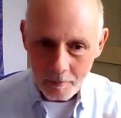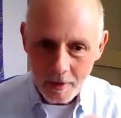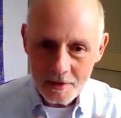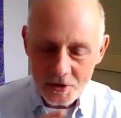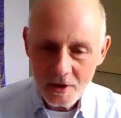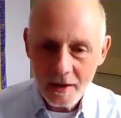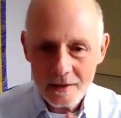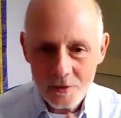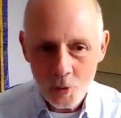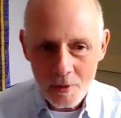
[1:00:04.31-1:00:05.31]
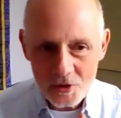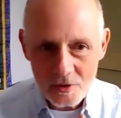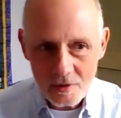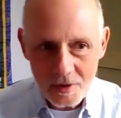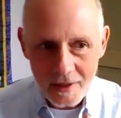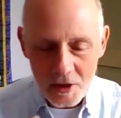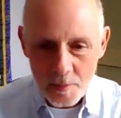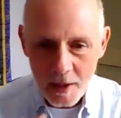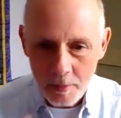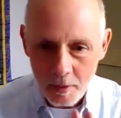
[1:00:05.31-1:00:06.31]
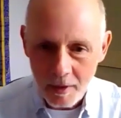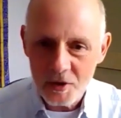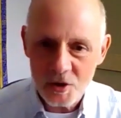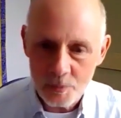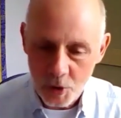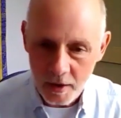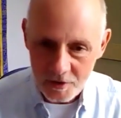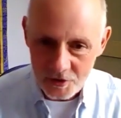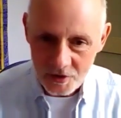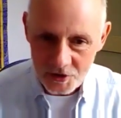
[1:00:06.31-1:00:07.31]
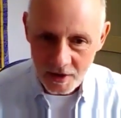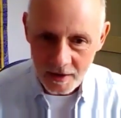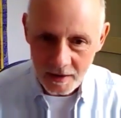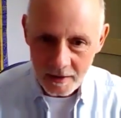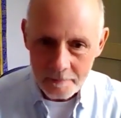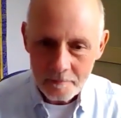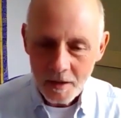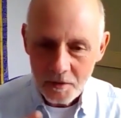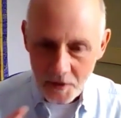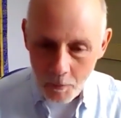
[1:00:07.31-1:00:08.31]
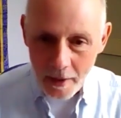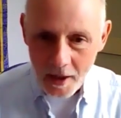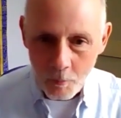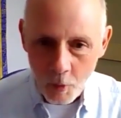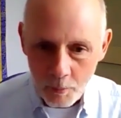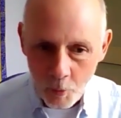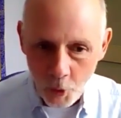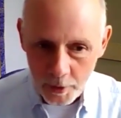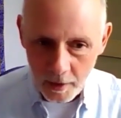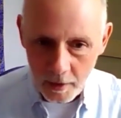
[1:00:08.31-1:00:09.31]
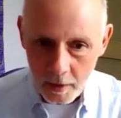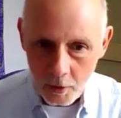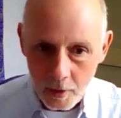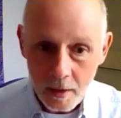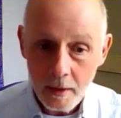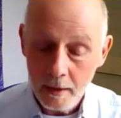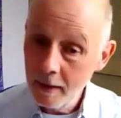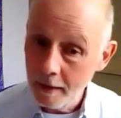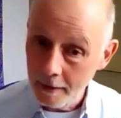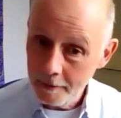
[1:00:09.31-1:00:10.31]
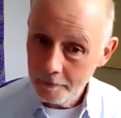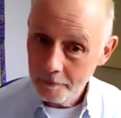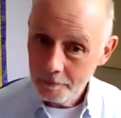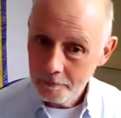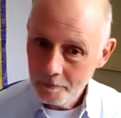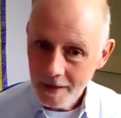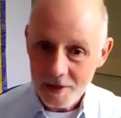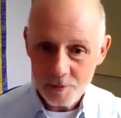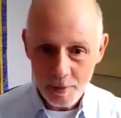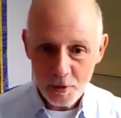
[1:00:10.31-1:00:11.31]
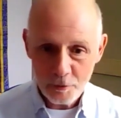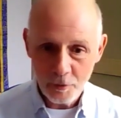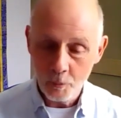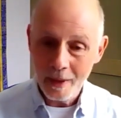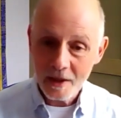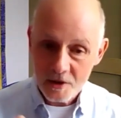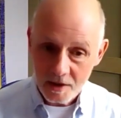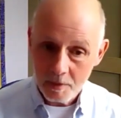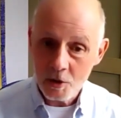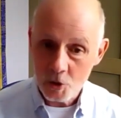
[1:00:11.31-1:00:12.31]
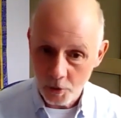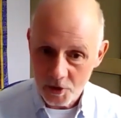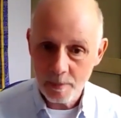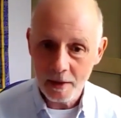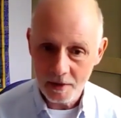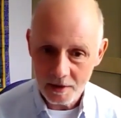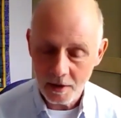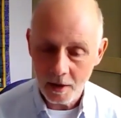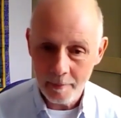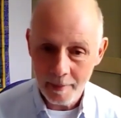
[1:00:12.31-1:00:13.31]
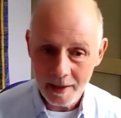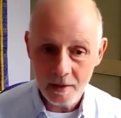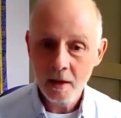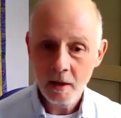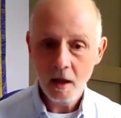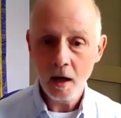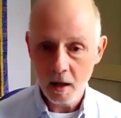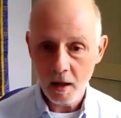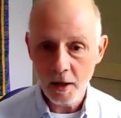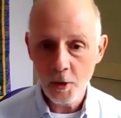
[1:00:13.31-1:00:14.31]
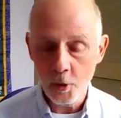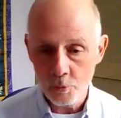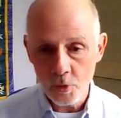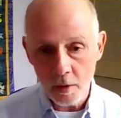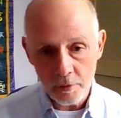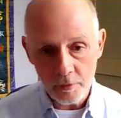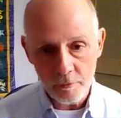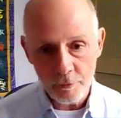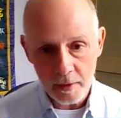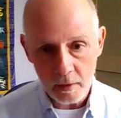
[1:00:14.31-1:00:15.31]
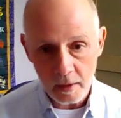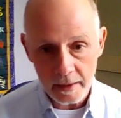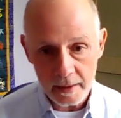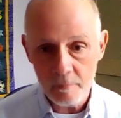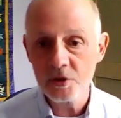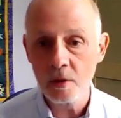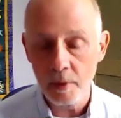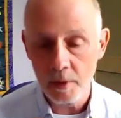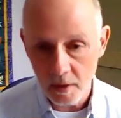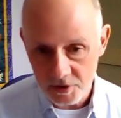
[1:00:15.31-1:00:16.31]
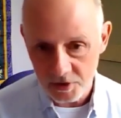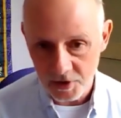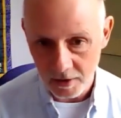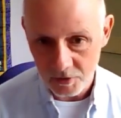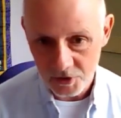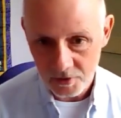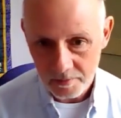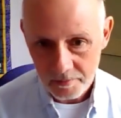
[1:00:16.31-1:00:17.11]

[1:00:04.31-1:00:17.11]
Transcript: I just like to almost catch people by surprise to say, they wake up one morning and go, it's beautiful. We actually enjoy spending time in our home rather than feel like it was somebody else's house.